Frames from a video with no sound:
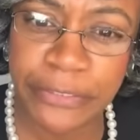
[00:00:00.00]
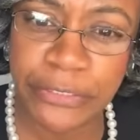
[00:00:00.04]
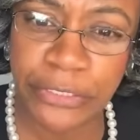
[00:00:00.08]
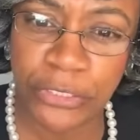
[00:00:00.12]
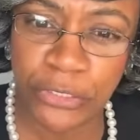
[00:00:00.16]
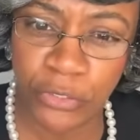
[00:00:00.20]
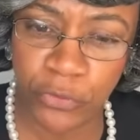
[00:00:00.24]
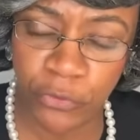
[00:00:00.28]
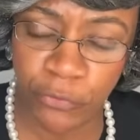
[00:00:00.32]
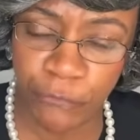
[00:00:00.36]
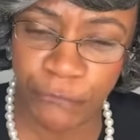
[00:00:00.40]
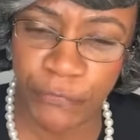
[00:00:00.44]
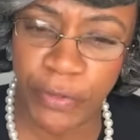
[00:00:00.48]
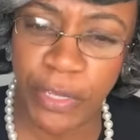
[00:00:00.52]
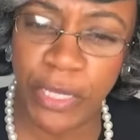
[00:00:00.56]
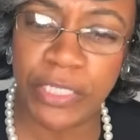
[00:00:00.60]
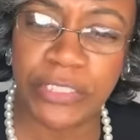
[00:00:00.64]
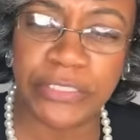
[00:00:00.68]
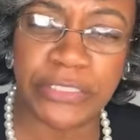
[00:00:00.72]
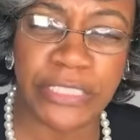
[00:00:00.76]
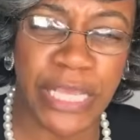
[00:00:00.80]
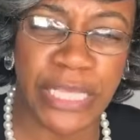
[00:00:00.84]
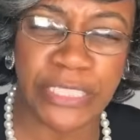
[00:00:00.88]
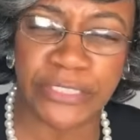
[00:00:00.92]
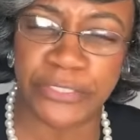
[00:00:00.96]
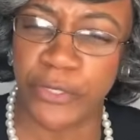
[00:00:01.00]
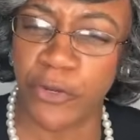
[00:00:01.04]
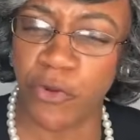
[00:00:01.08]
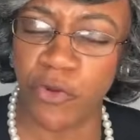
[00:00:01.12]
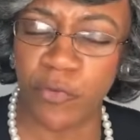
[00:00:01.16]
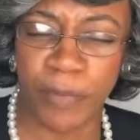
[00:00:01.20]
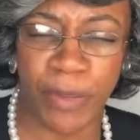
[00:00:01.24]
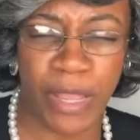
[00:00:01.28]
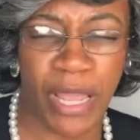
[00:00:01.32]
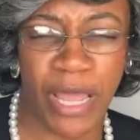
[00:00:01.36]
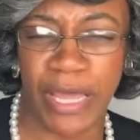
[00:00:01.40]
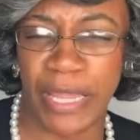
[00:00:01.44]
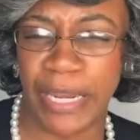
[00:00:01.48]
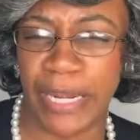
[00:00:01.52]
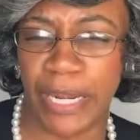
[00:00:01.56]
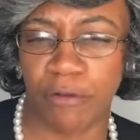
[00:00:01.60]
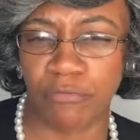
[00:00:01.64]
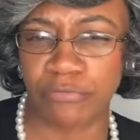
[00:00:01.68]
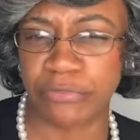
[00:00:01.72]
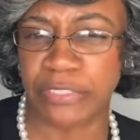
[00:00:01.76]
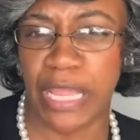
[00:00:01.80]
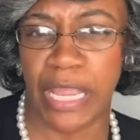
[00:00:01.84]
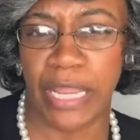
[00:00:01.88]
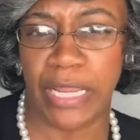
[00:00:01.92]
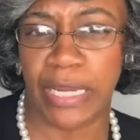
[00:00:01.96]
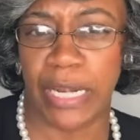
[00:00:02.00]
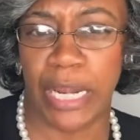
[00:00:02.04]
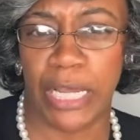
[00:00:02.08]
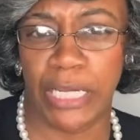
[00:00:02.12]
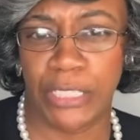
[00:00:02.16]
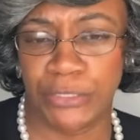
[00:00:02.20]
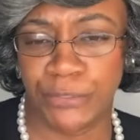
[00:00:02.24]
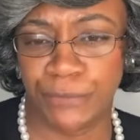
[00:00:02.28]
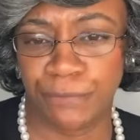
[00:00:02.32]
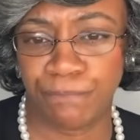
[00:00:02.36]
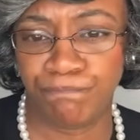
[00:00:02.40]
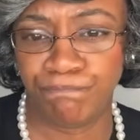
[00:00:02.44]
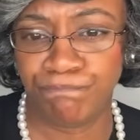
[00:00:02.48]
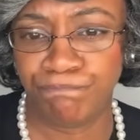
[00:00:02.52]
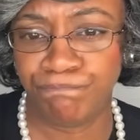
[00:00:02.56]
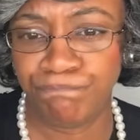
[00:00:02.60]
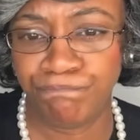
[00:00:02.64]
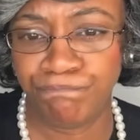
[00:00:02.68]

into you and fail to say excuse me because it don't take long.